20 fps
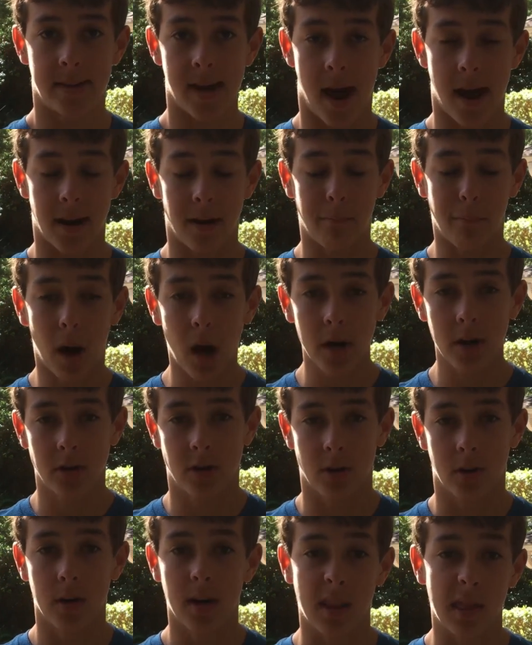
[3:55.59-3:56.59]
data
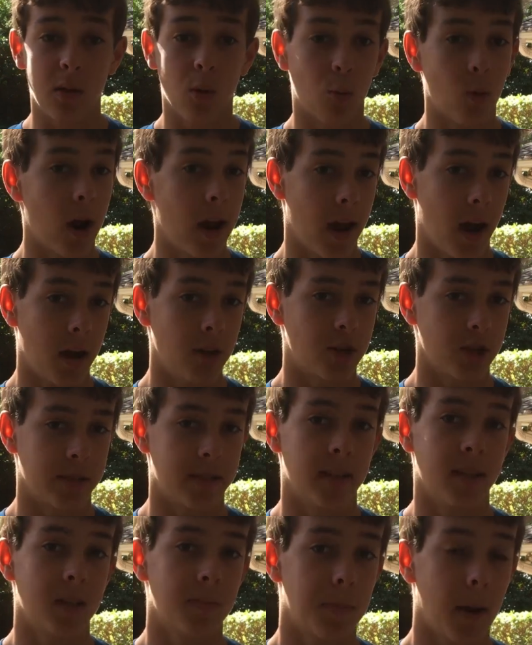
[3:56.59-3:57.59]
monitored in the way I
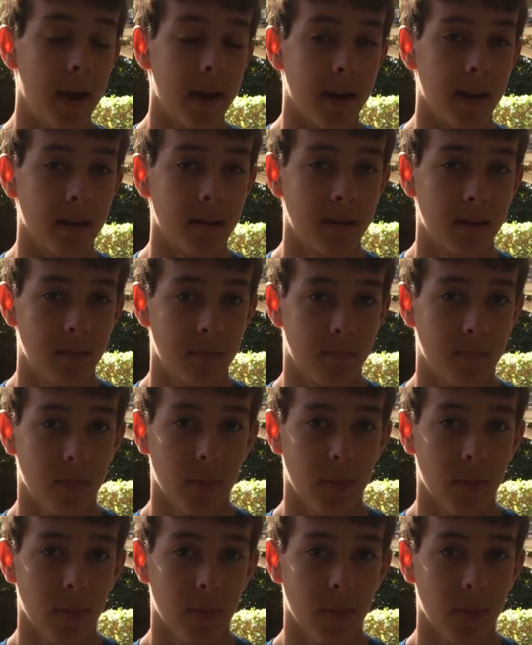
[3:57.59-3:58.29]
just explained.